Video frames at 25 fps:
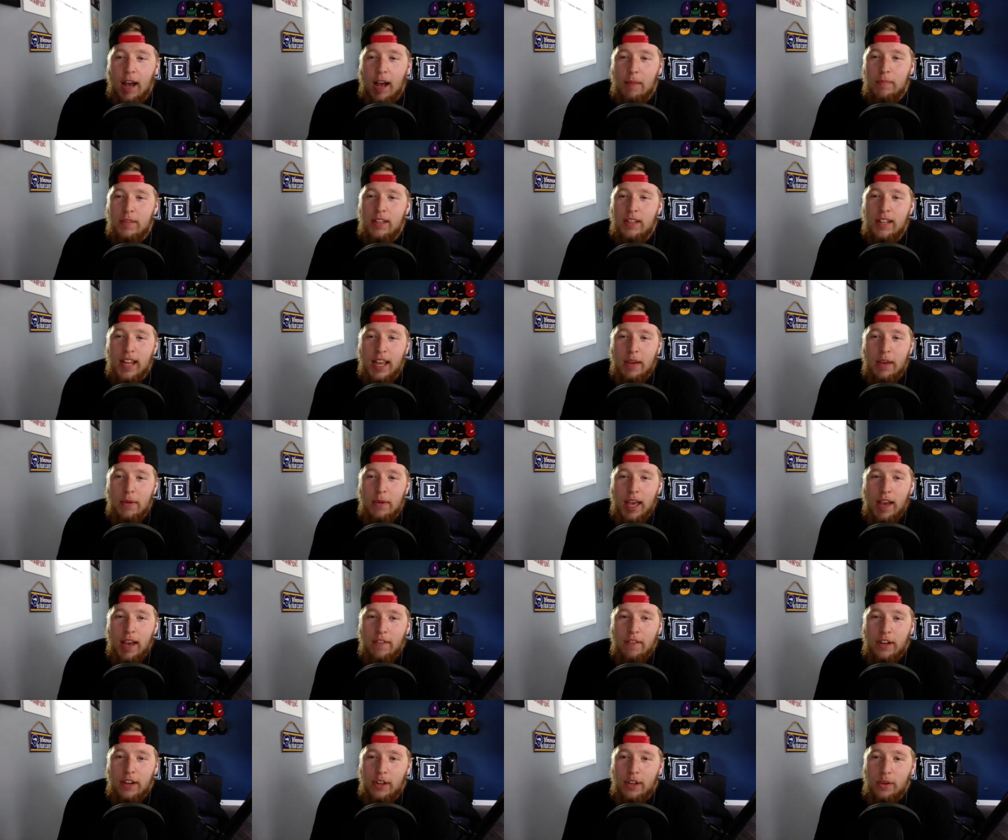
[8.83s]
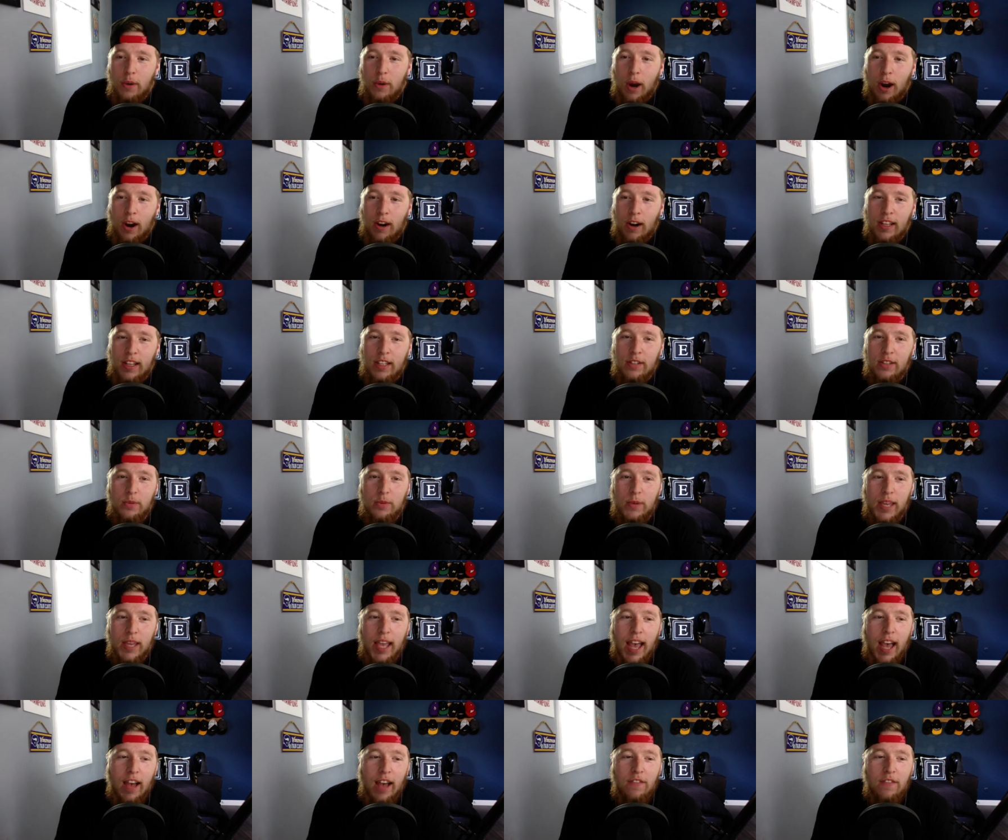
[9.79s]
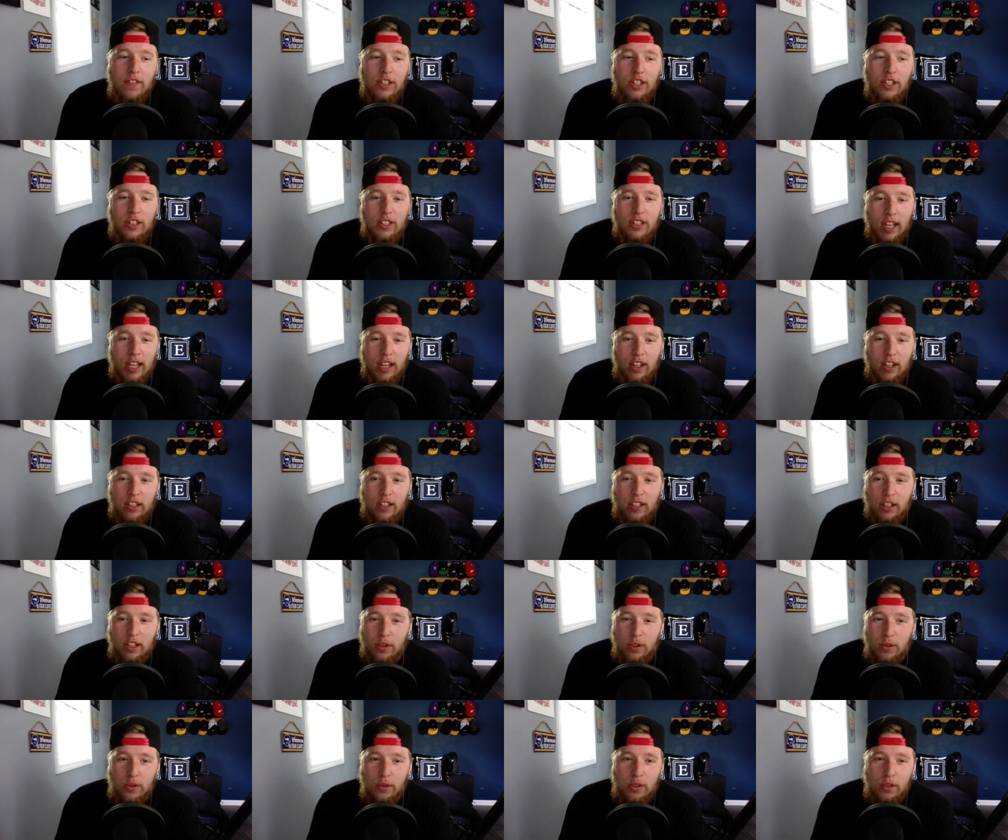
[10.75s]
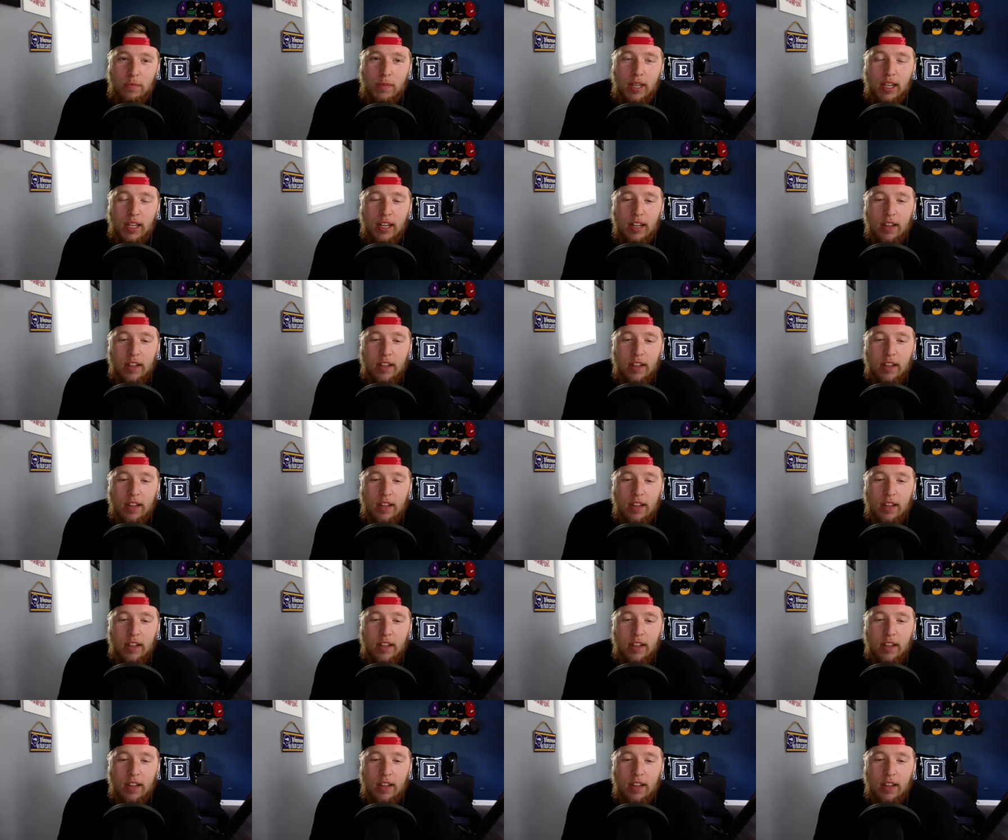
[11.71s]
Today we have a new artist. We have Gizelle Deguzman.